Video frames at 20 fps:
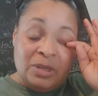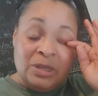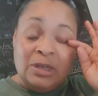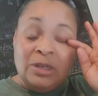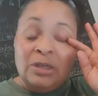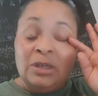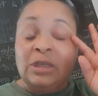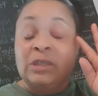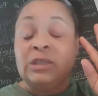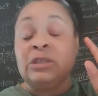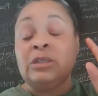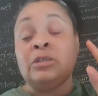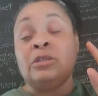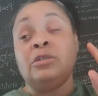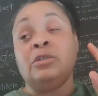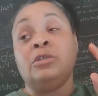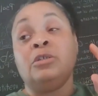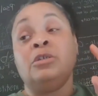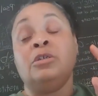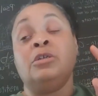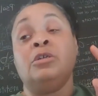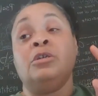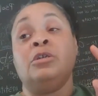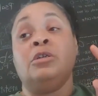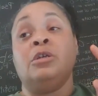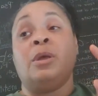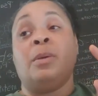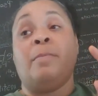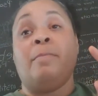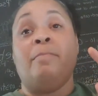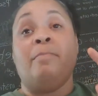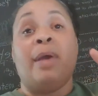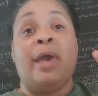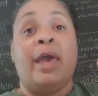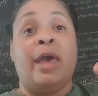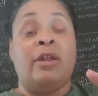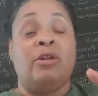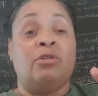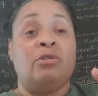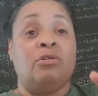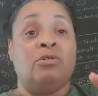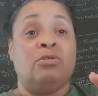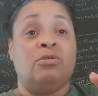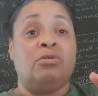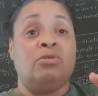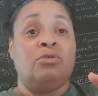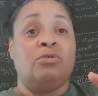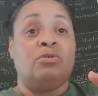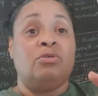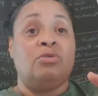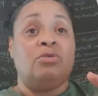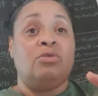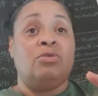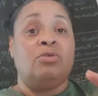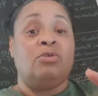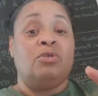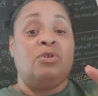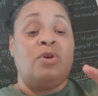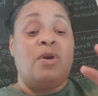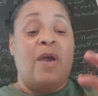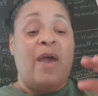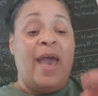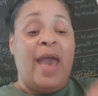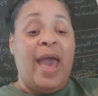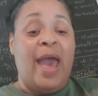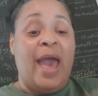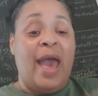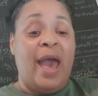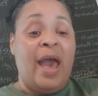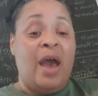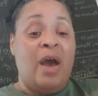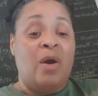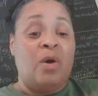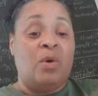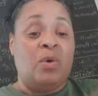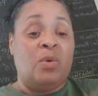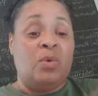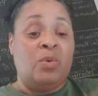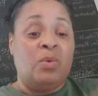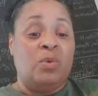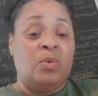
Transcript: It doesn't matter how